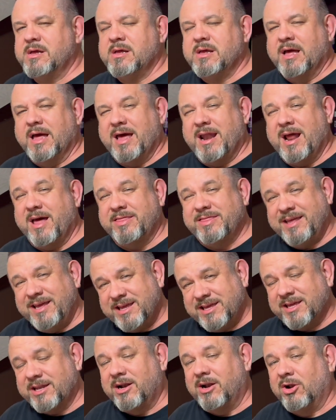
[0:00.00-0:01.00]
And I
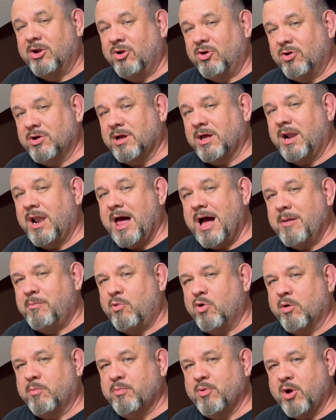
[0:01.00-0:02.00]
think it'll look a lot
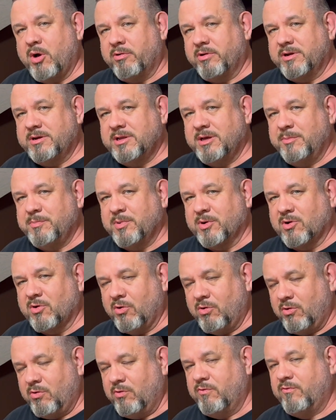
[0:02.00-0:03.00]
more
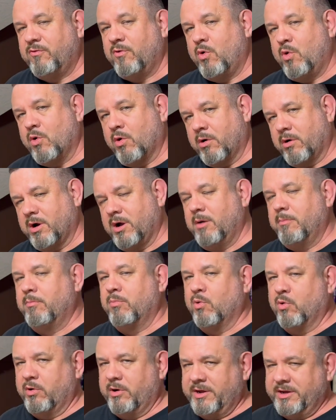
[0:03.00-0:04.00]
prototypical for a
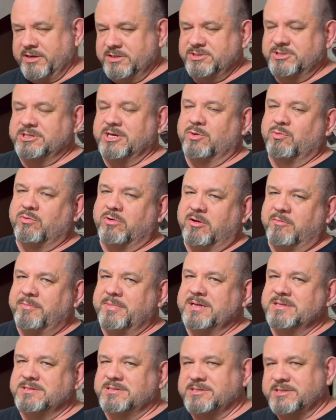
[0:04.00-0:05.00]
bridge that would have
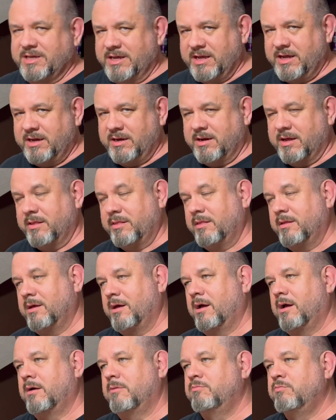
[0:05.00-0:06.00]
been seen in
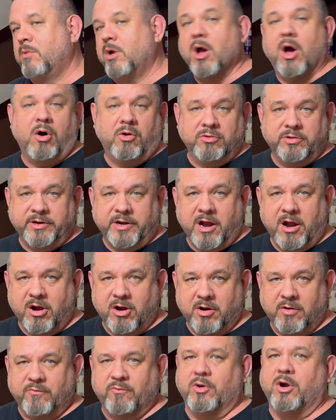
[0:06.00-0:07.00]
the golden
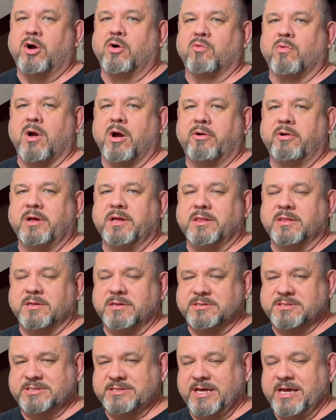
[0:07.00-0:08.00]
era of railroading, the
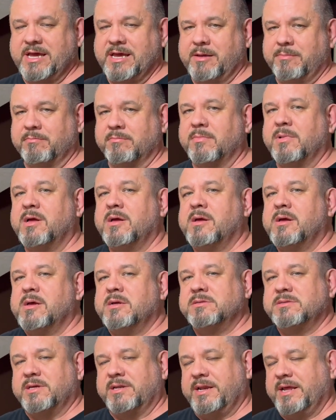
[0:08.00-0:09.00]
steam
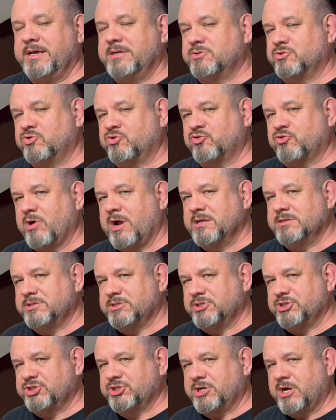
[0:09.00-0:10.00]
to diesel
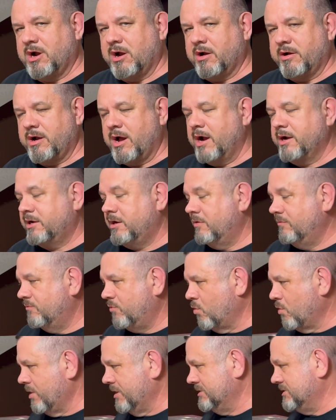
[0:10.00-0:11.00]
transition era,
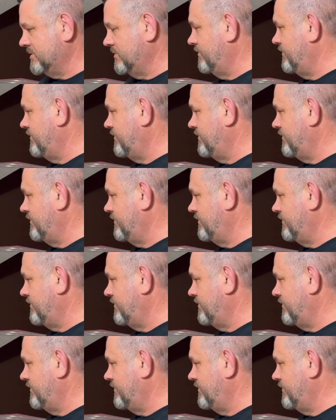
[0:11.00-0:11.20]
1940s and